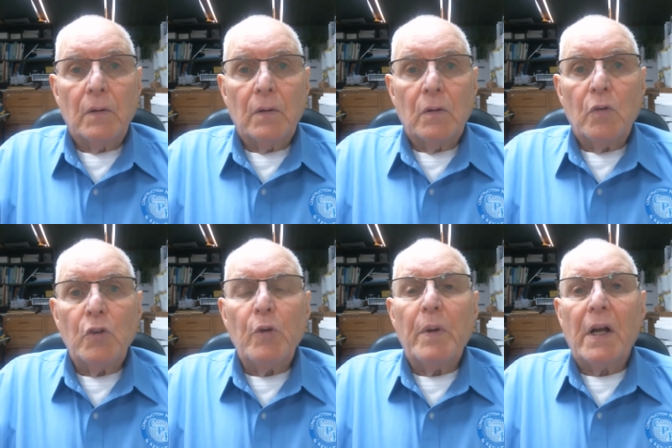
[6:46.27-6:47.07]
When
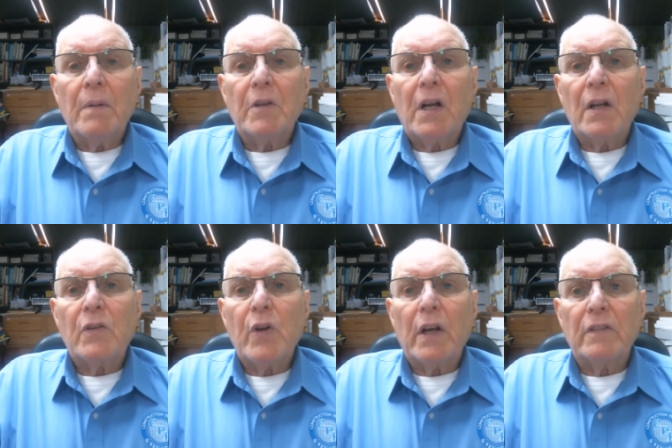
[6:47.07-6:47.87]
you become the
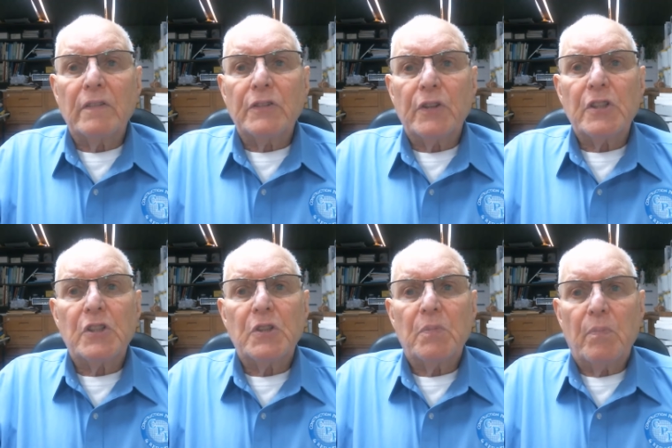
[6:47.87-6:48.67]
contractor of
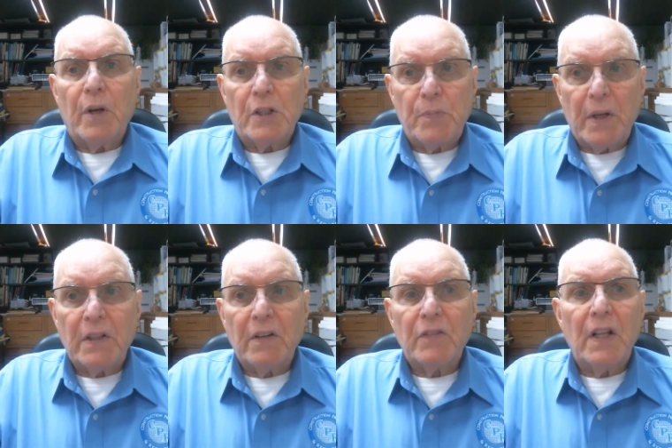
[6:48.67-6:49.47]
choice,
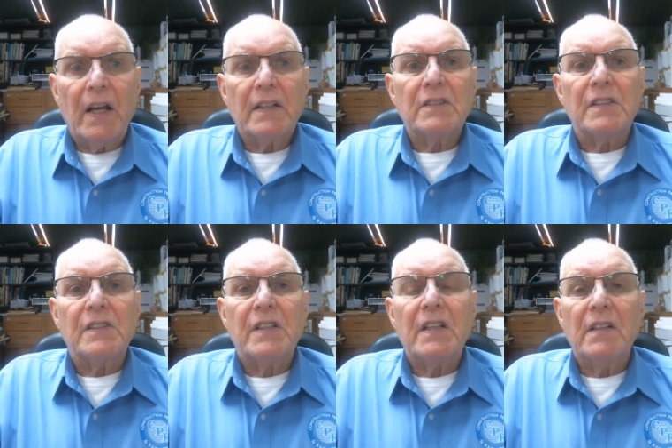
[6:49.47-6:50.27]
prospective clients can
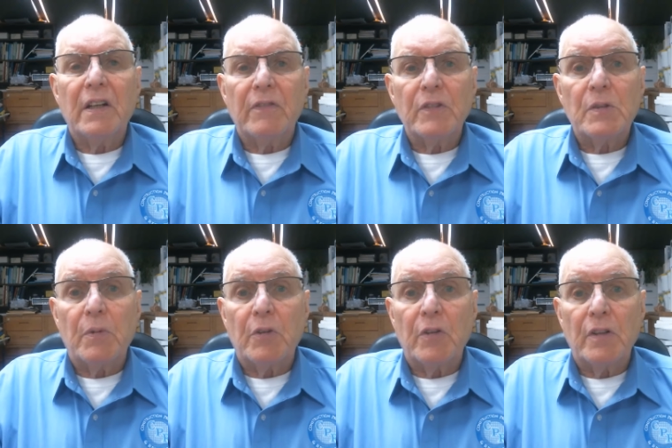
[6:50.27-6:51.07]
see the difference
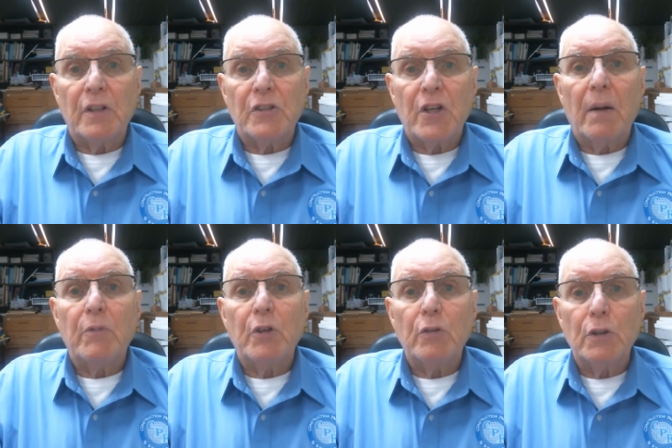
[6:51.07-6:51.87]
between the job
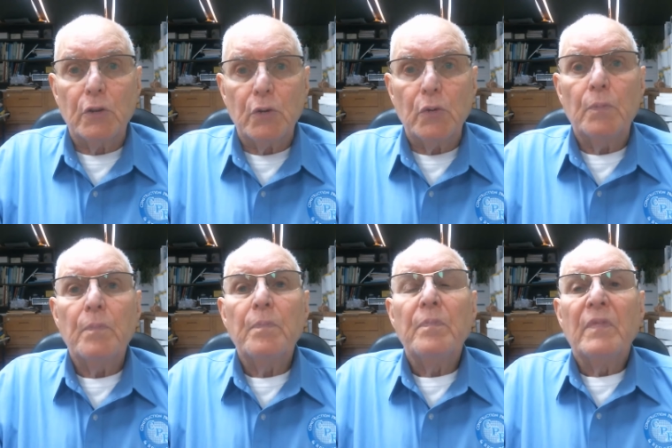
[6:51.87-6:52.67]
you'll do
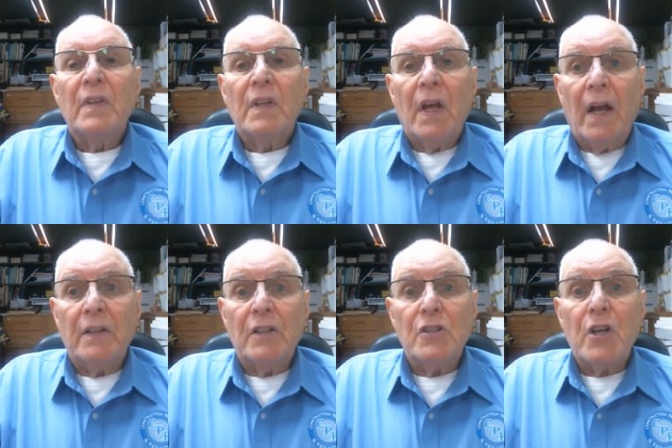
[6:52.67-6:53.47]
and
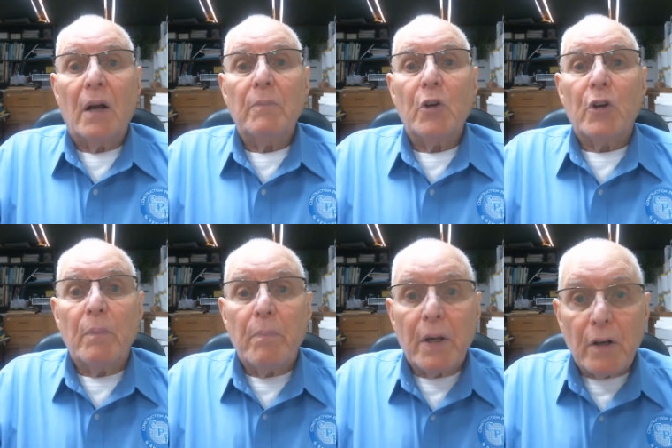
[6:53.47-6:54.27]
the job your
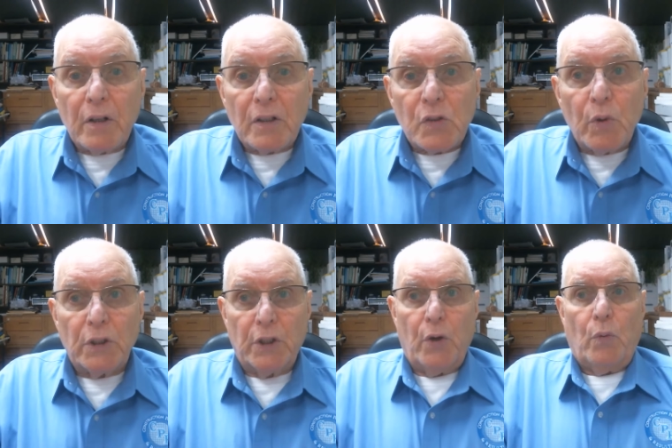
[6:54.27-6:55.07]
competitors will
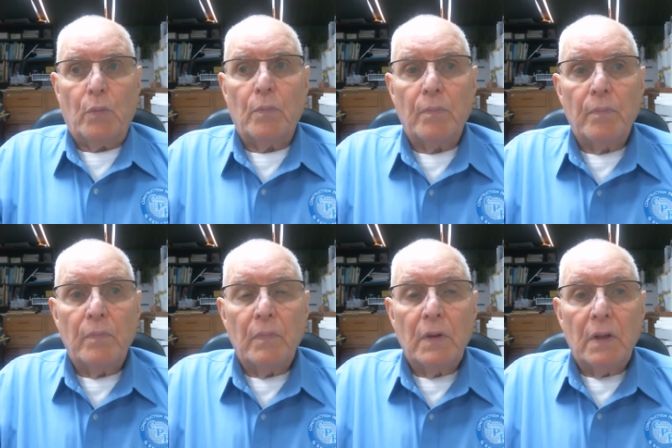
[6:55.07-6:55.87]
do.
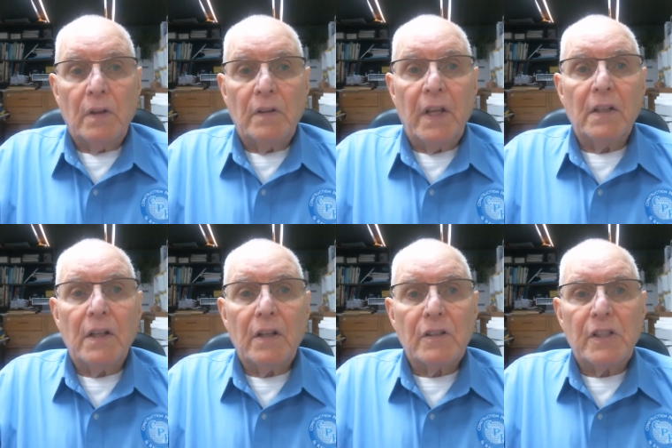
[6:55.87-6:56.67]
They'll
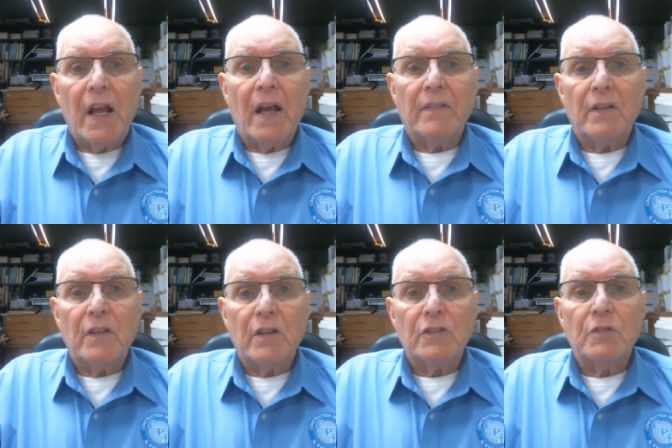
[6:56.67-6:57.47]
understand that
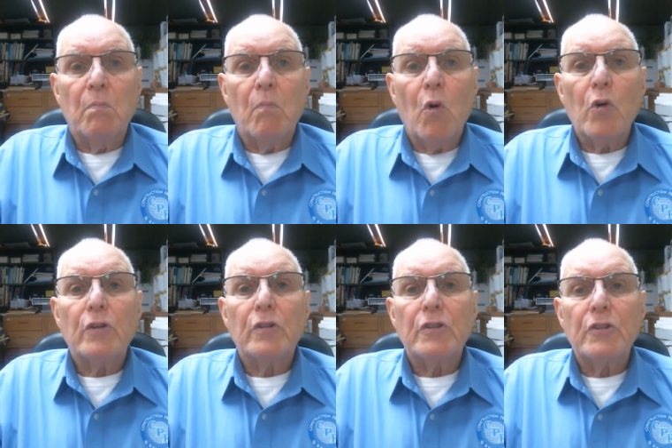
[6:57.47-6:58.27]
there's more
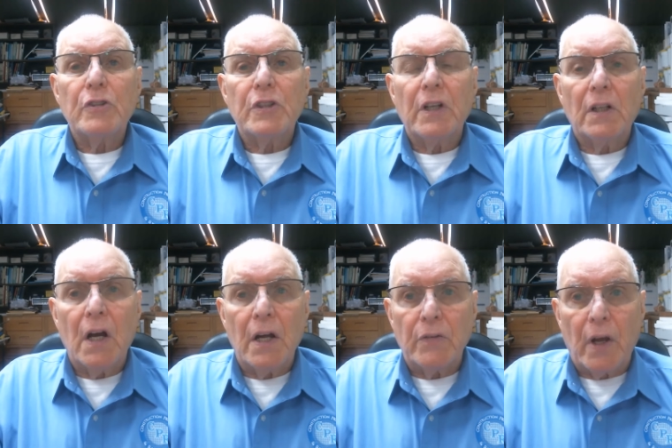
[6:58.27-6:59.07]
to choosing a
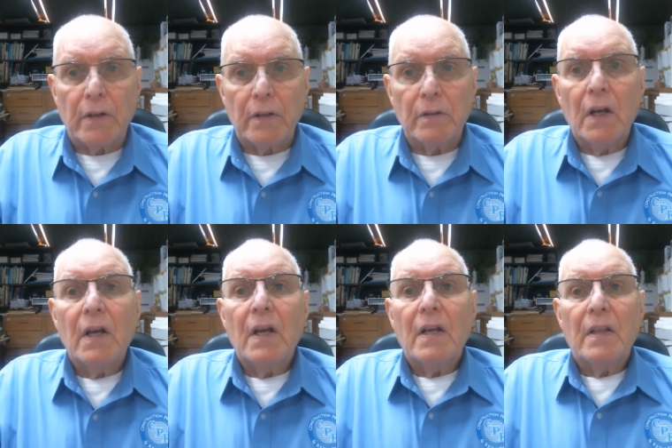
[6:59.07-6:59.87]
contractor than